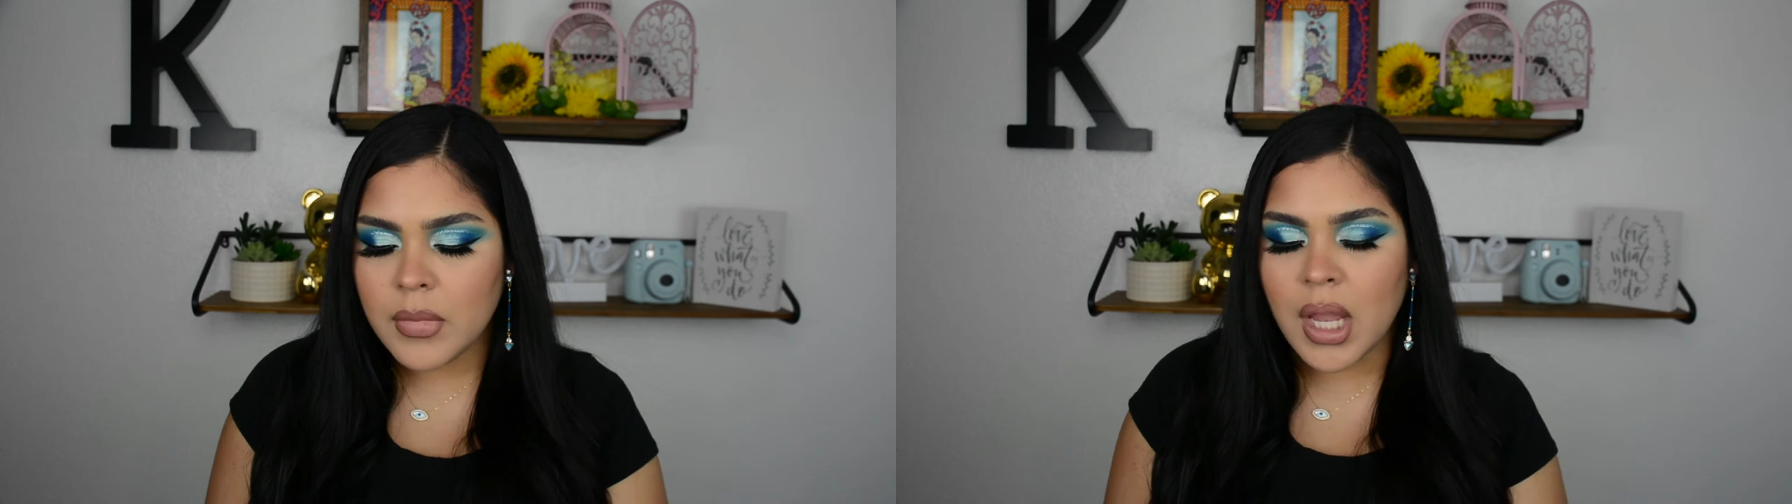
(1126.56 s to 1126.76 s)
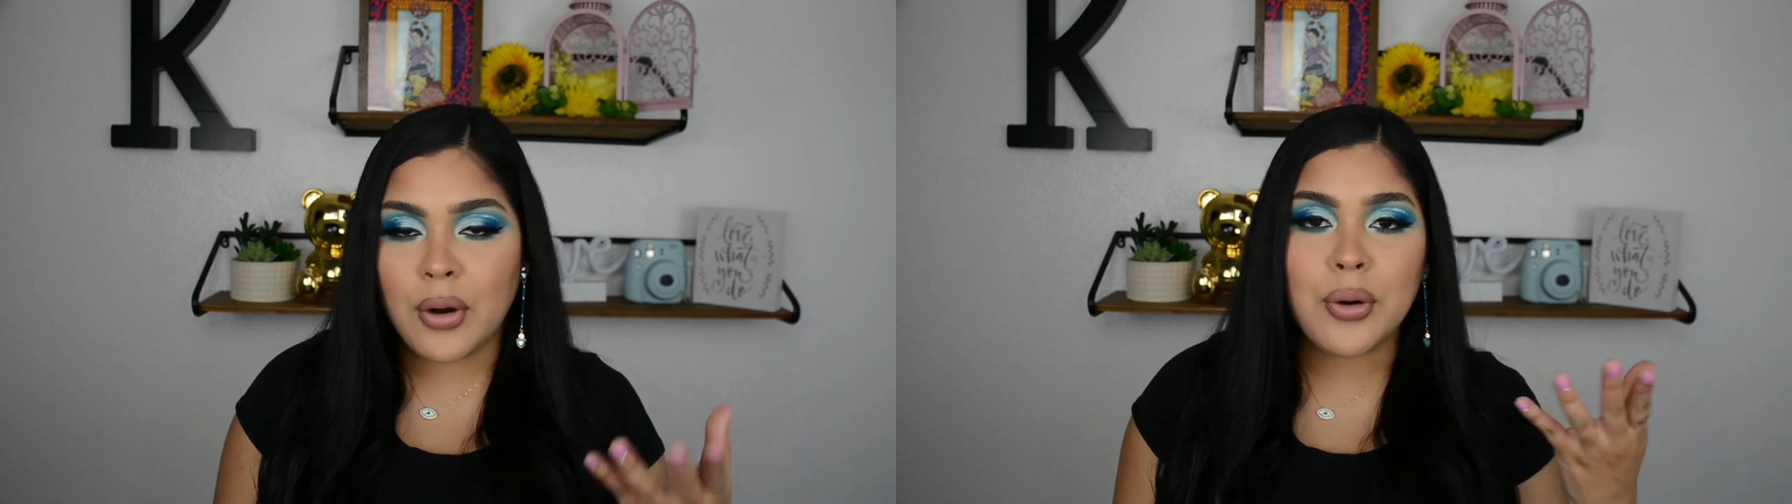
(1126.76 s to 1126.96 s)

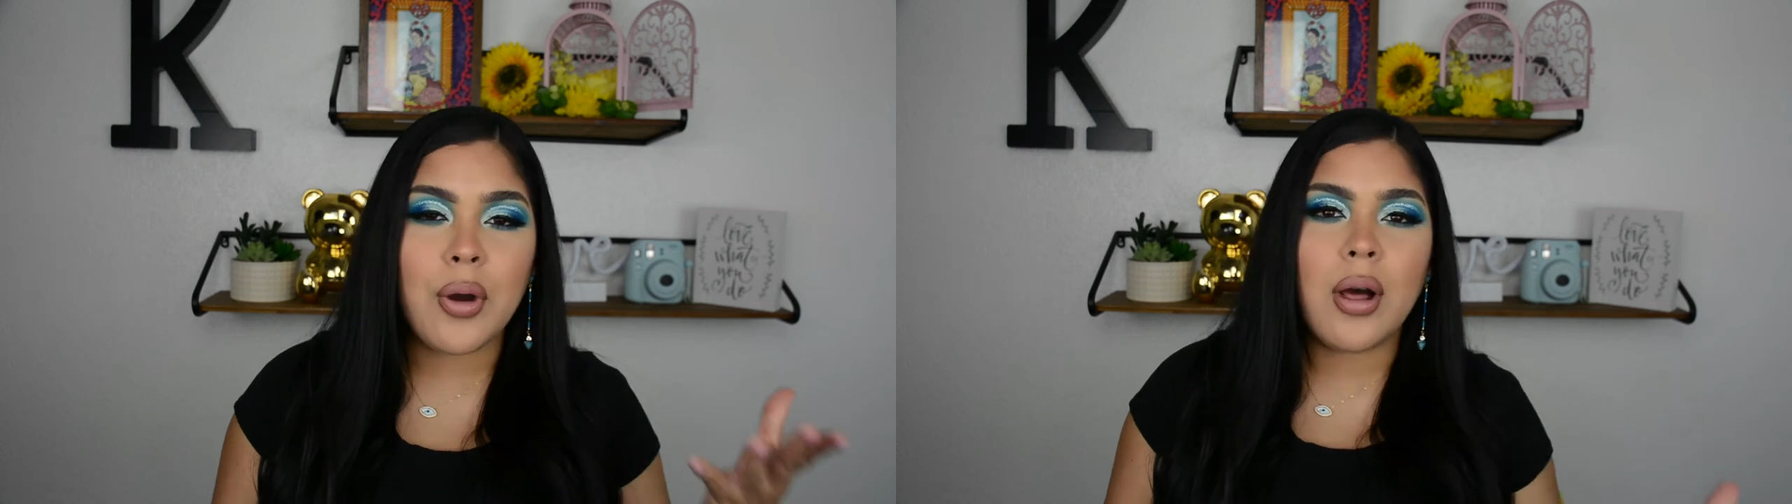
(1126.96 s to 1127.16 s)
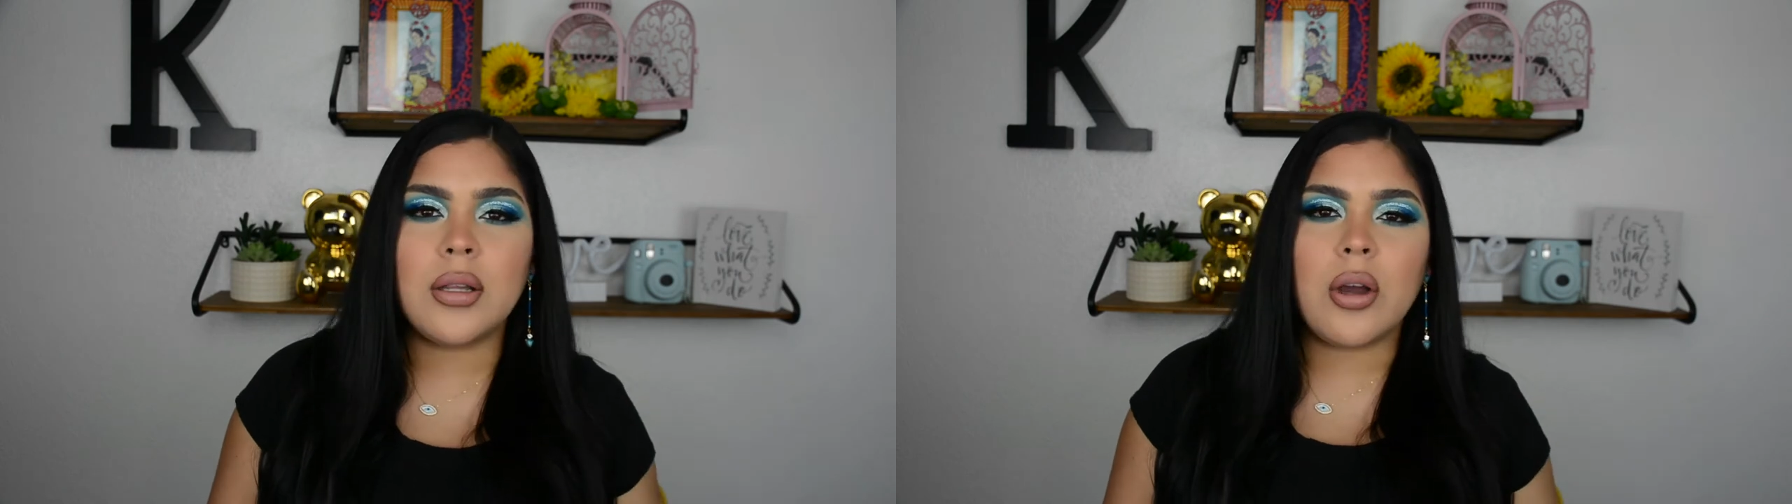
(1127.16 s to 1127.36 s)
I don't know
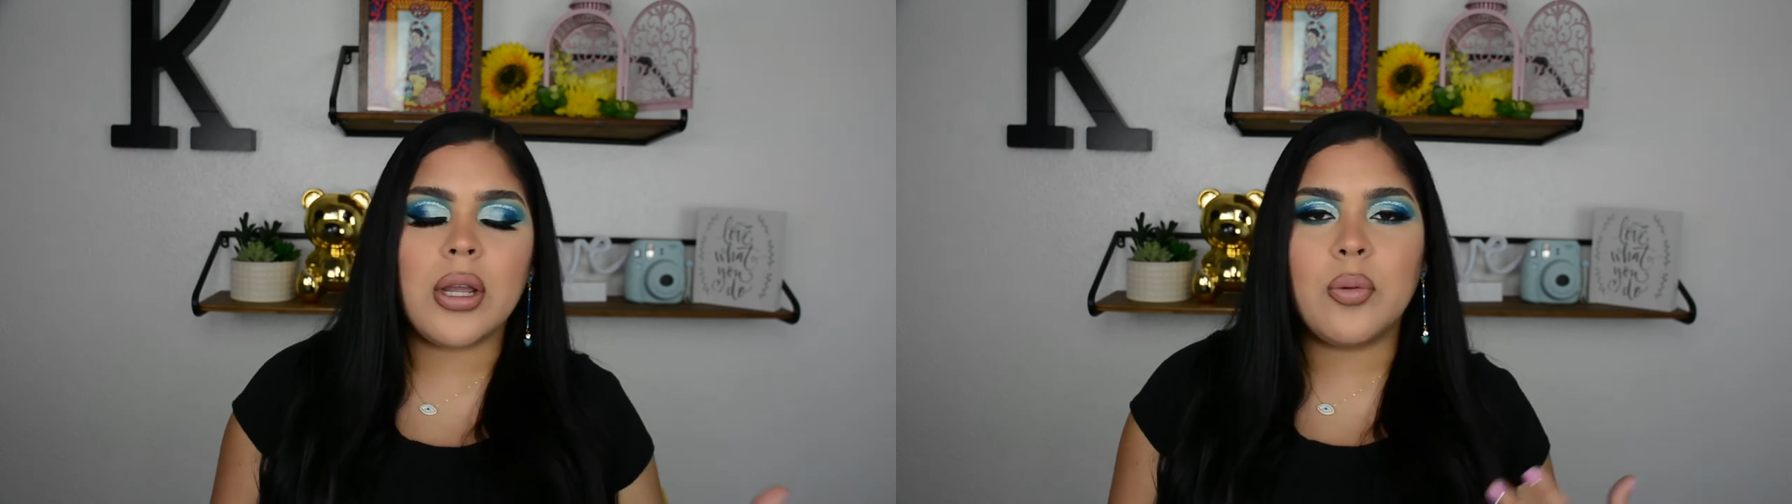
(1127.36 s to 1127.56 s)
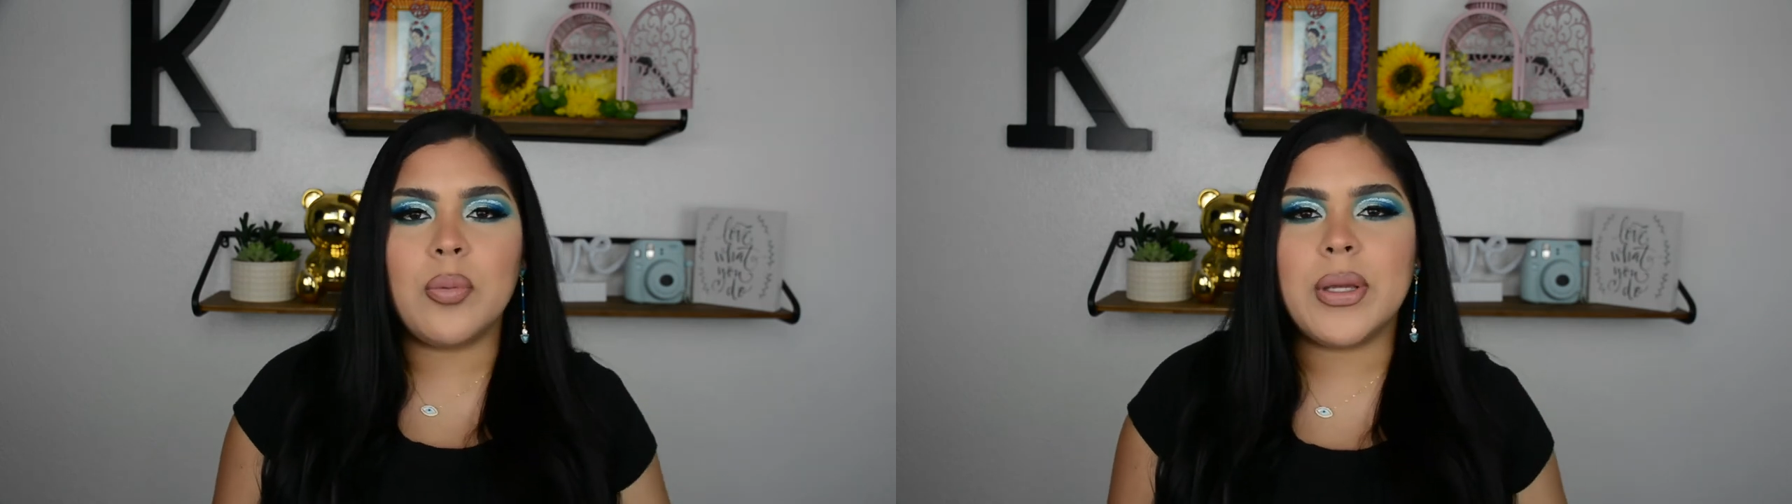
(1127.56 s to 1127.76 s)
how long
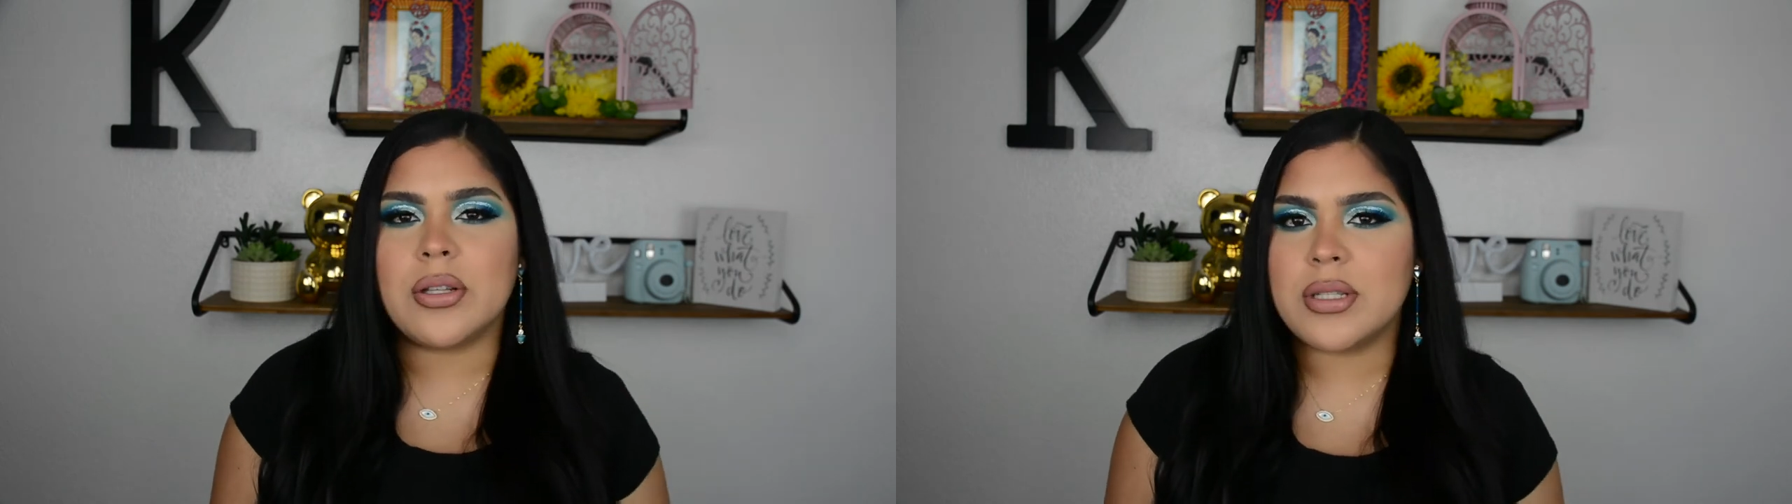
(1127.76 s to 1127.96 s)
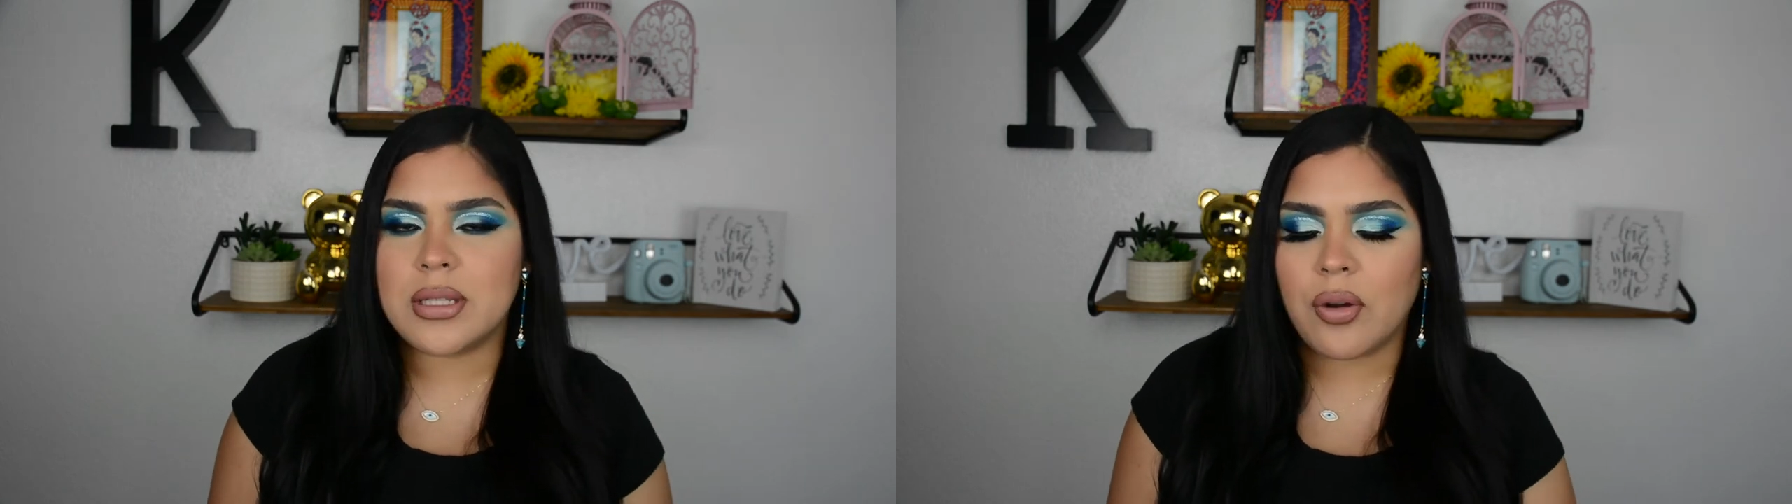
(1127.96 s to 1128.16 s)
it will be
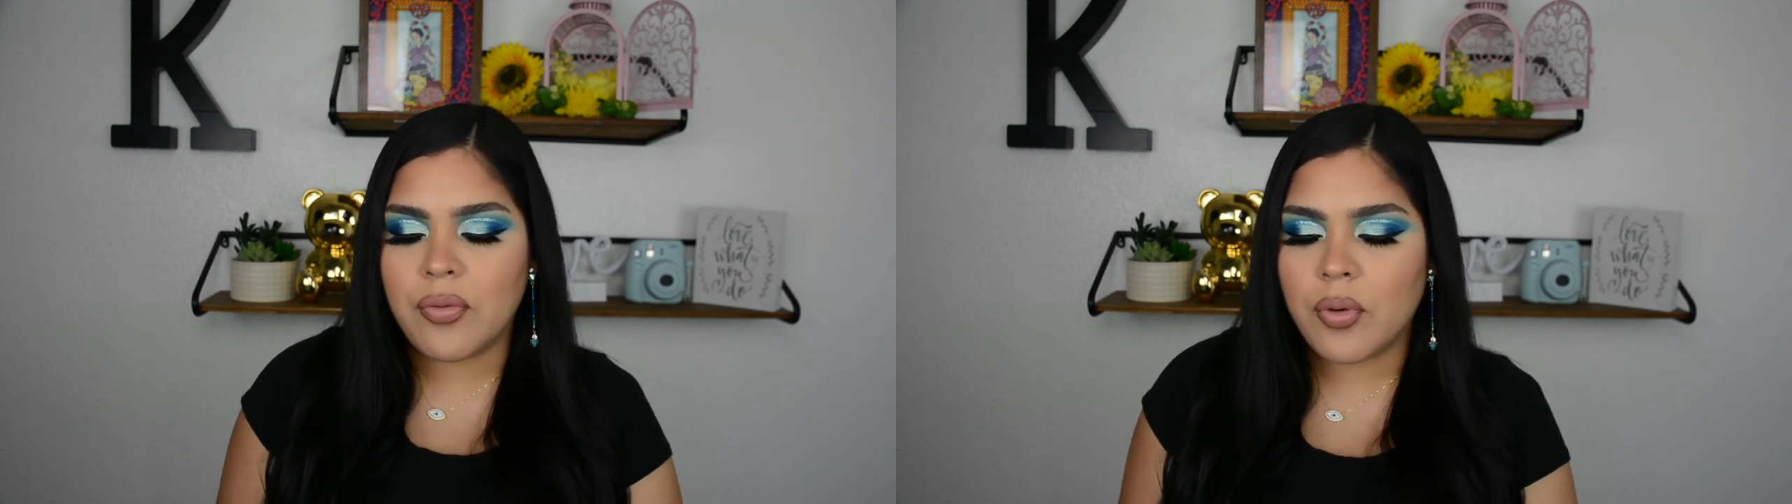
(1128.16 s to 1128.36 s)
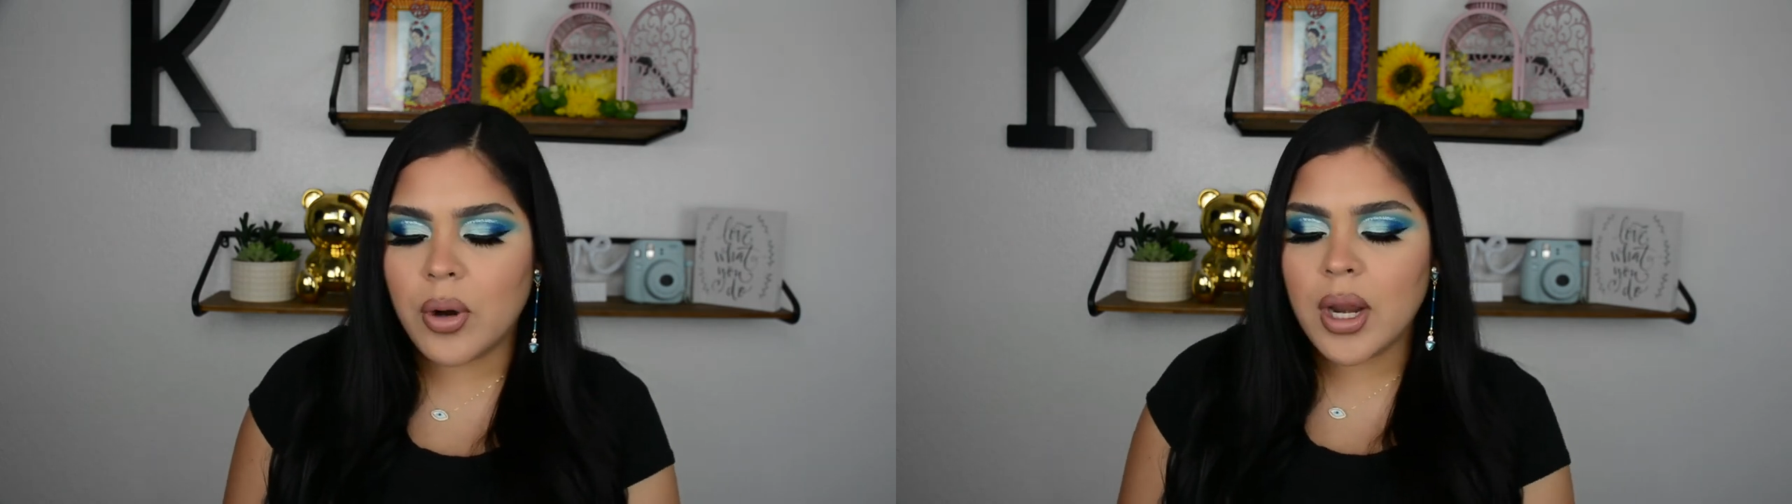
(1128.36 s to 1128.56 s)
on sale
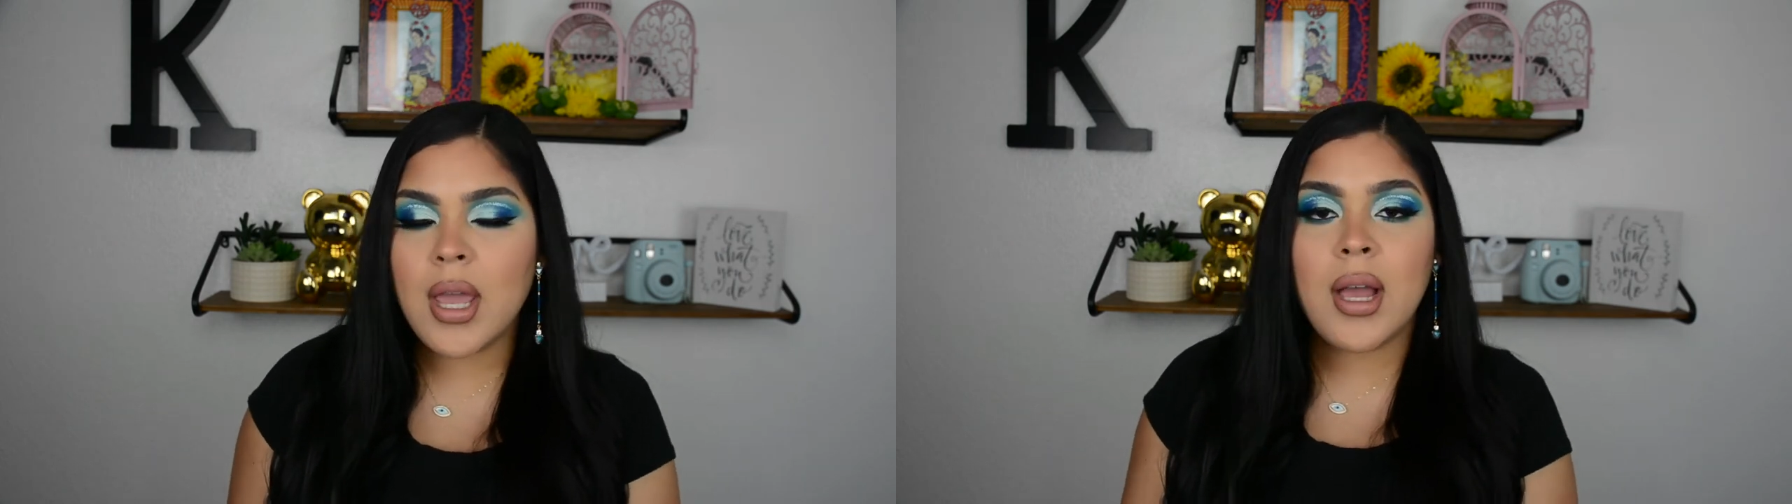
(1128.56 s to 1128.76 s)
for.